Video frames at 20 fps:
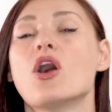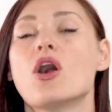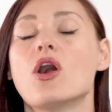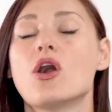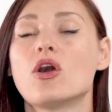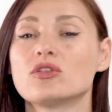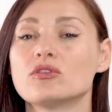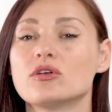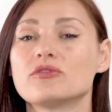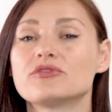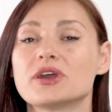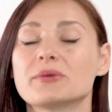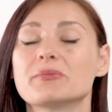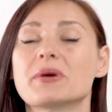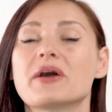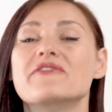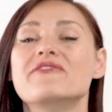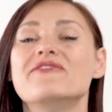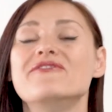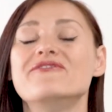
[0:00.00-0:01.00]
all of them
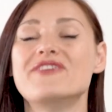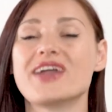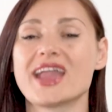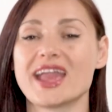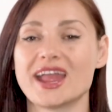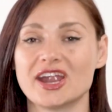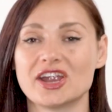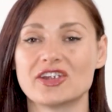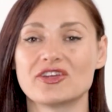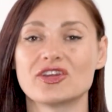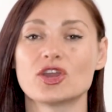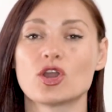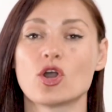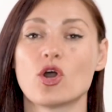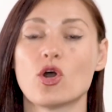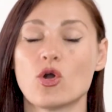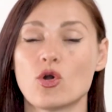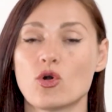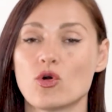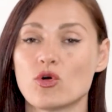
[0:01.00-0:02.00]
are very
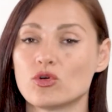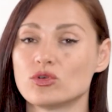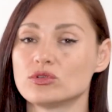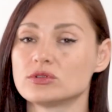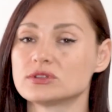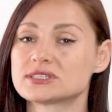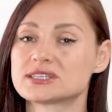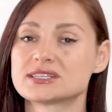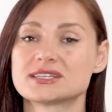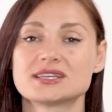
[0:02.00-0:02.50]
old,